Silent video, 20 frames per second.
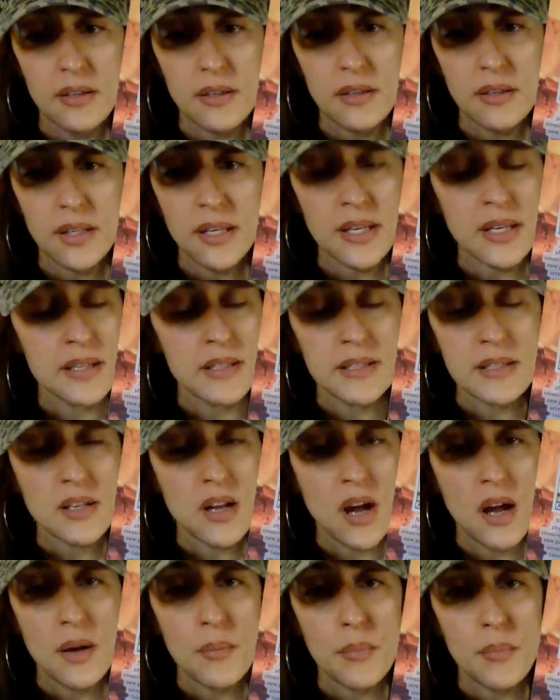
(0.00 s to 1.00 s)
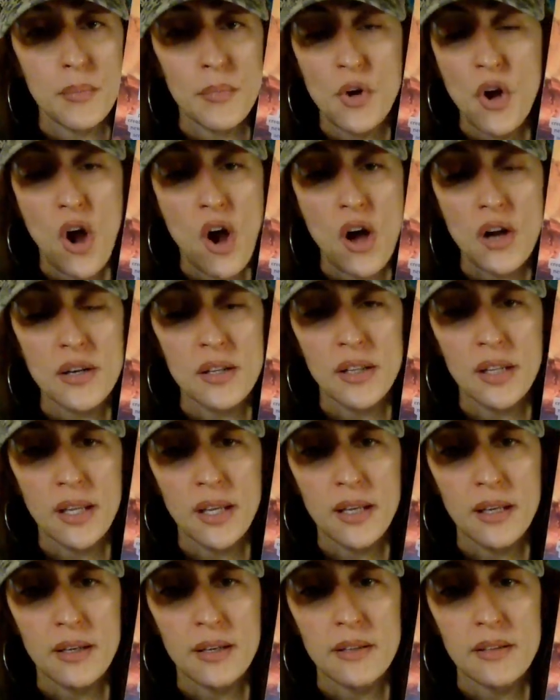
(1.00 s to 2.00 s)
He's not
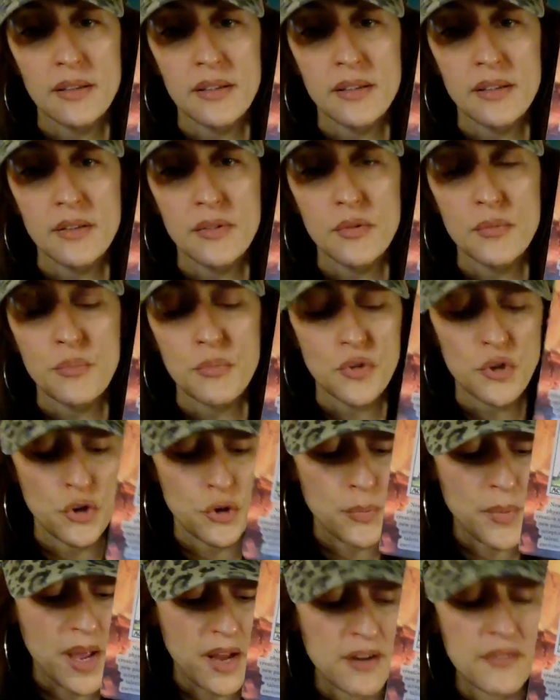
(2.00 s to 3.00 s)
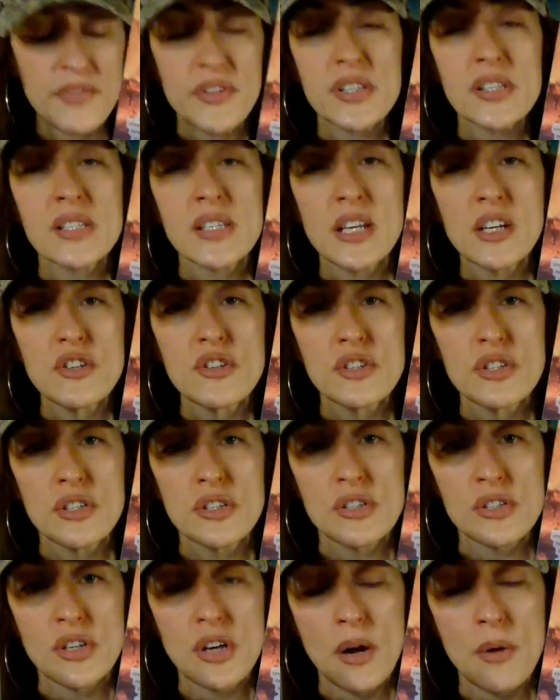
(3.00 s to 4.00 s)
godly. Your
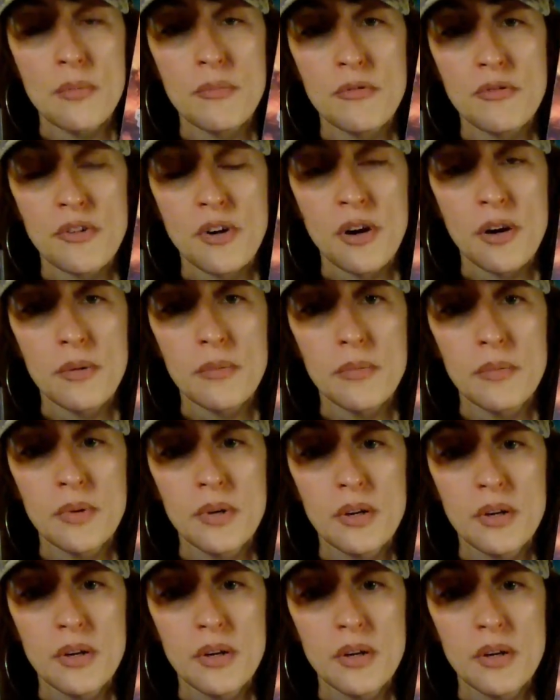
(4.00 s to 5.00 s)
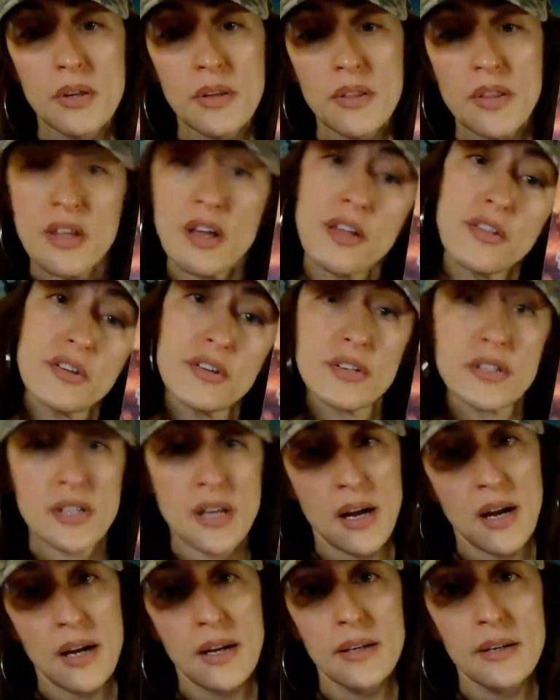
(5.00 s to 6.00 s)
manifestations come from the other
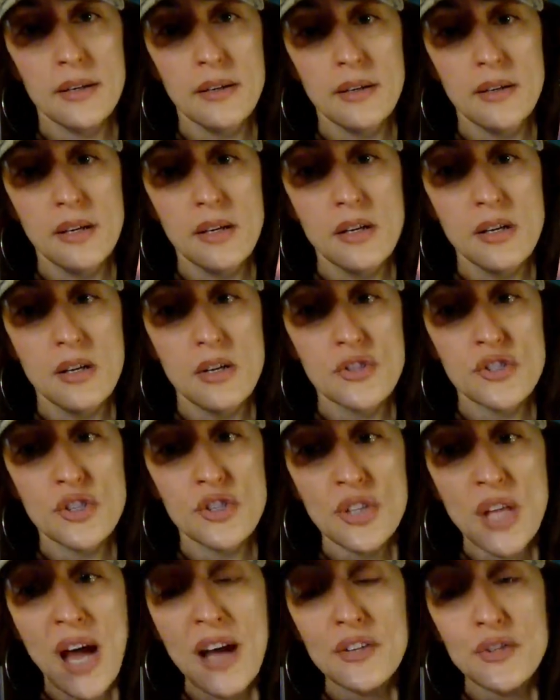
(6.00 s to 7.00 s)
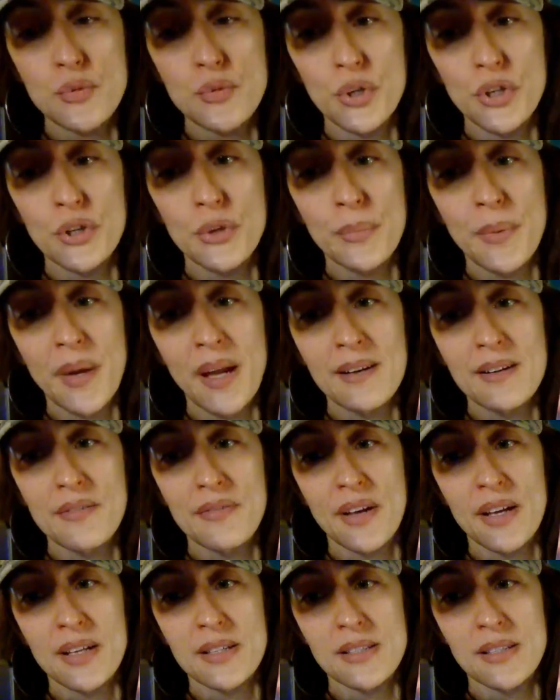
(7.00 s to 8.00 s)
side. So that's what you're
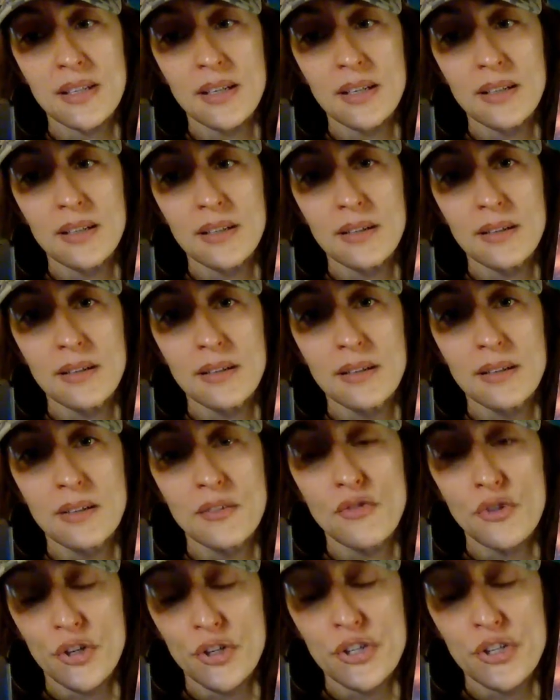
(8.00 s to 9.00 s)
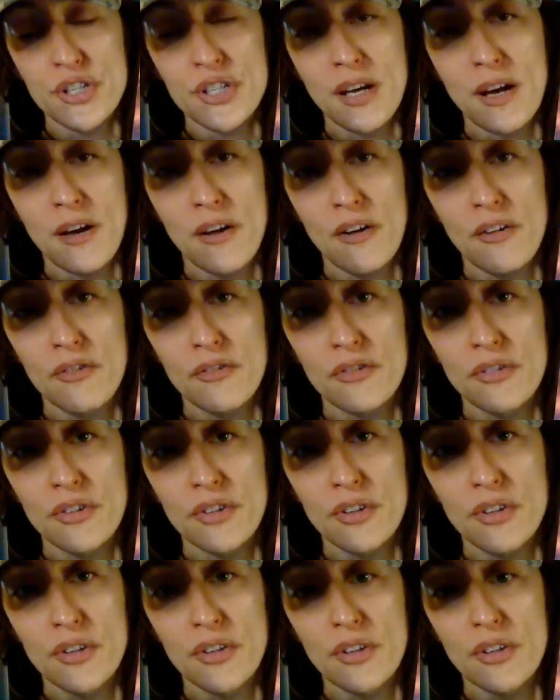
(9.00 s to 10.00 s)
manifesting for yourself.
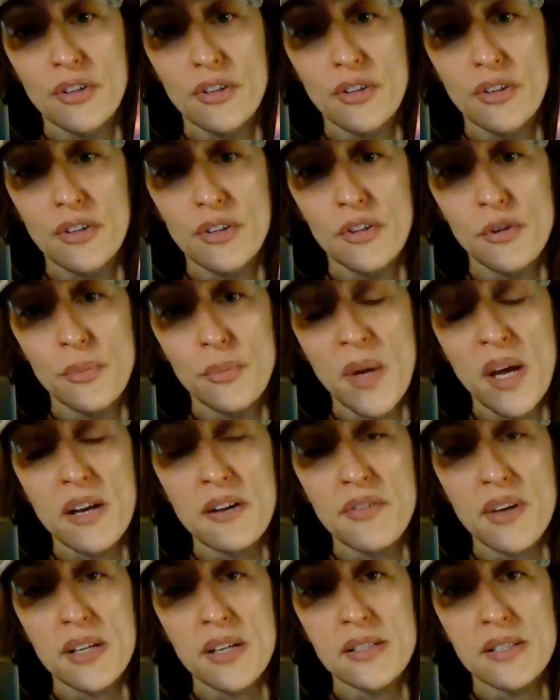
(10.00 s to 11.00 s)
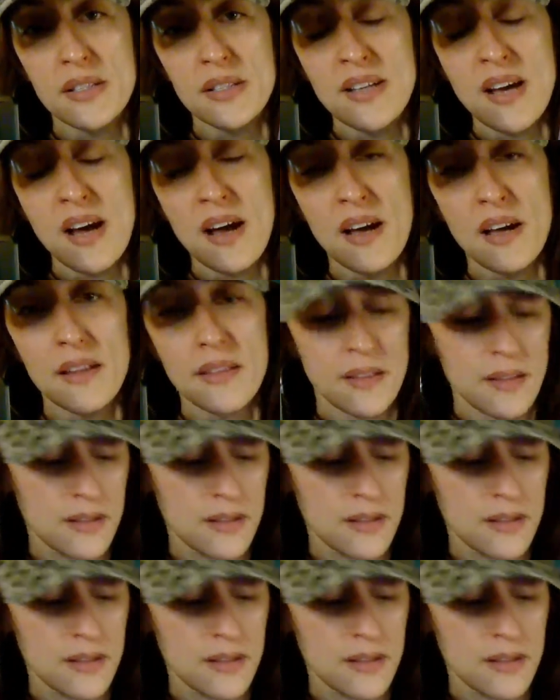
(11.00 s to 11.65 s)
You manifested death.